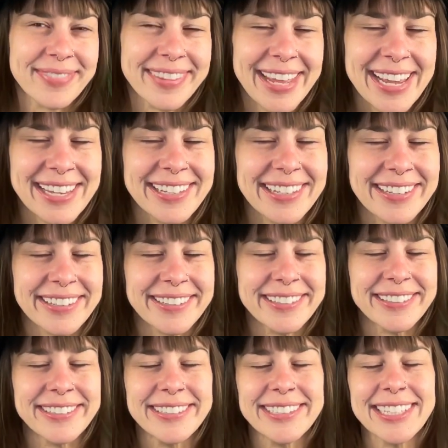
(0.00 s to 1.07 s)
Thank you.
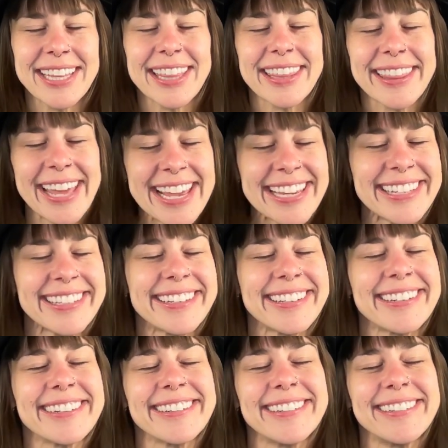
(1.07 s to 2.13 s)
Thank
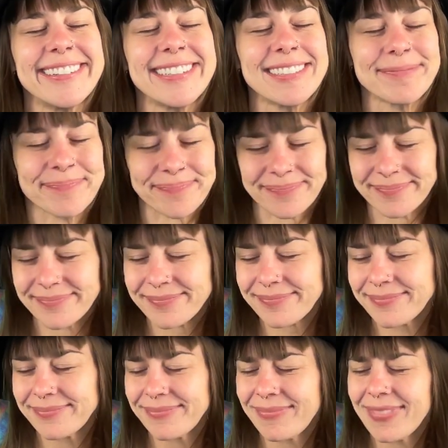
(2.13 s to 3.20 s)
you.
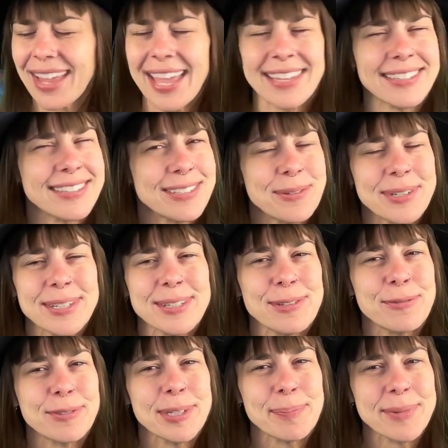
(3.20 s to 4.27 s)
As soon as
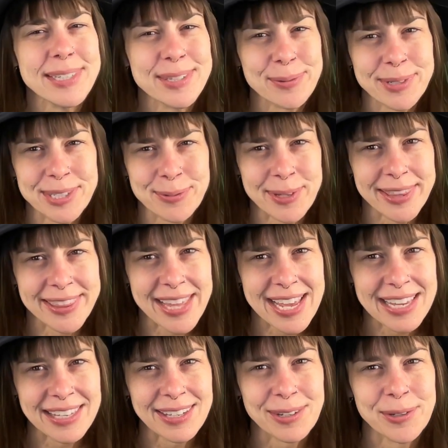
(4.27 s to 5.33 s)
you flip the switch with
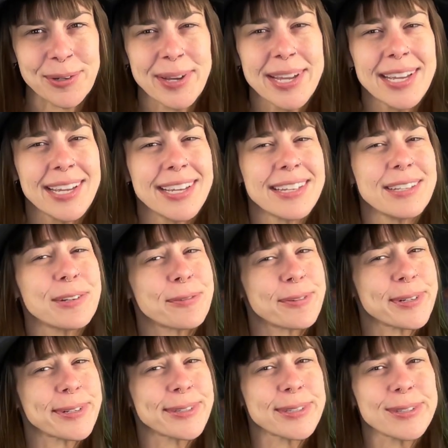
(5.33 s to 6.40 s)
thank you, you'll
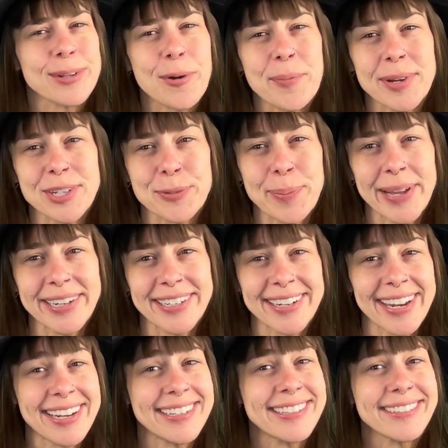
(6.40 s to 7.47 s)
feel so much better
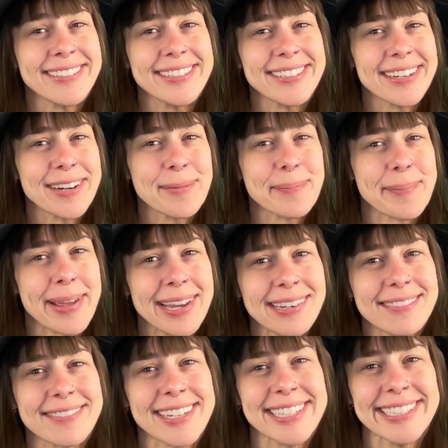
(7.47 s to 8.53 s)
and you'll start
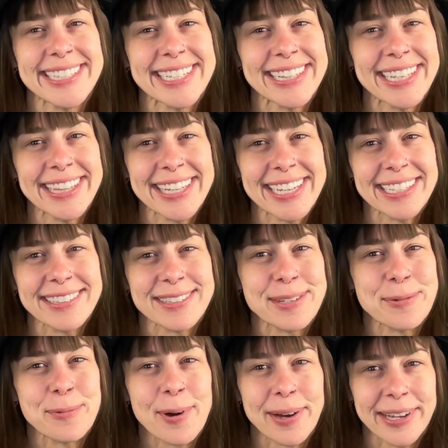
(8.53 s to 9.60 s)
manifesting the things
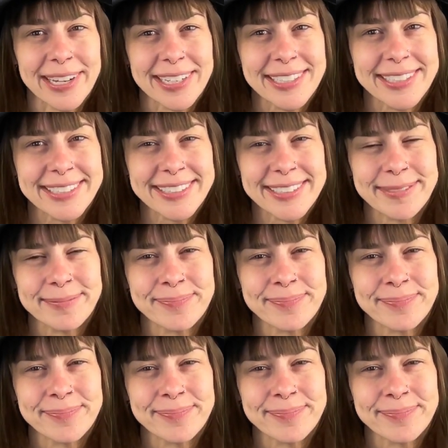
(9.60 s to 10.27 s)
you want.